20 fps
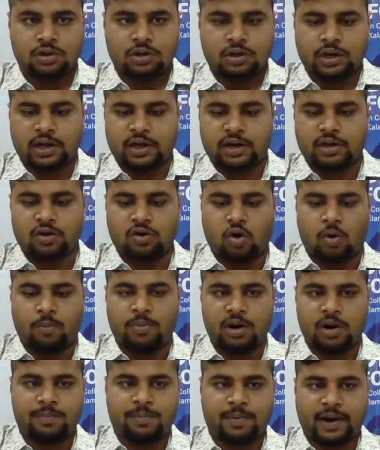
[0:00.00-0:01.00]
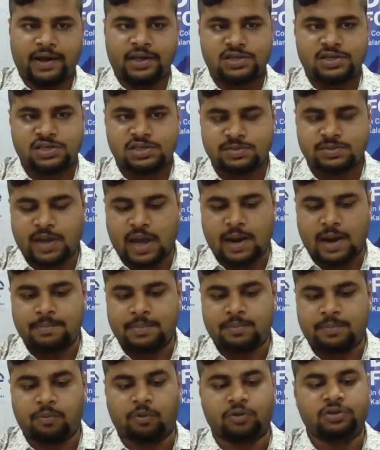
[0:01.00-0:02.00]
like the normal price can
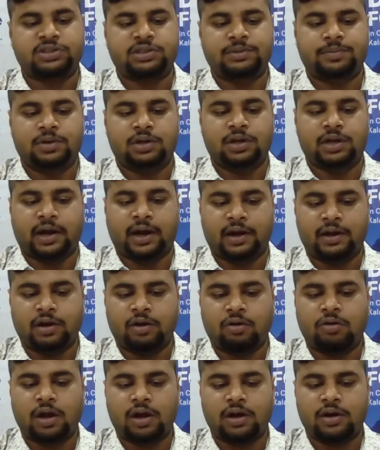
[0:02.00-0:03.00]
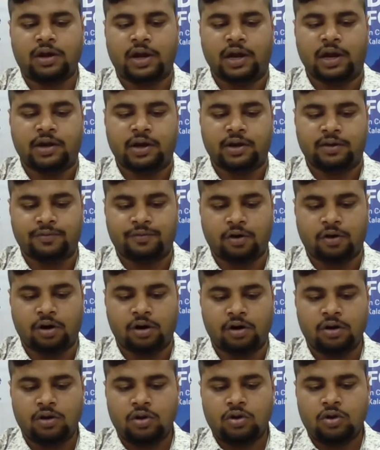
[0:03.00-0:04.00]
be possible. You can get it
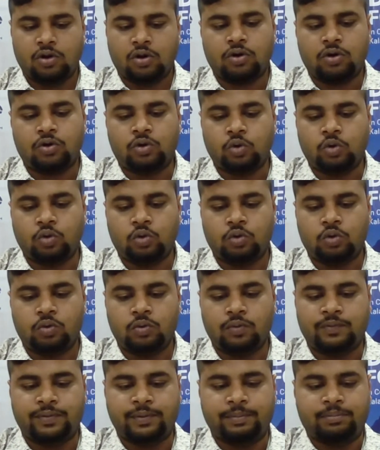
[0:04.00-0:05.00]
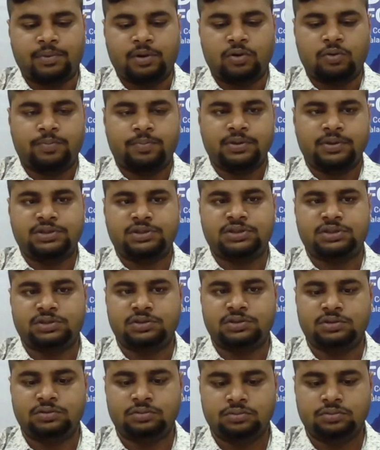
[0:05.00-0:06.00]
for 250 rupees,